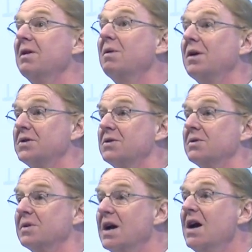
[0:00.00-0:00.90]
well
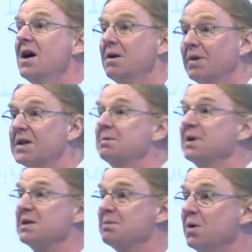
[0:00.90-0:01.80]
tuned, runs
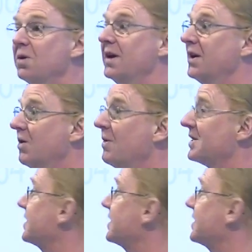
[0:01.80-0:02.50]
pretty smoothly. You know what it's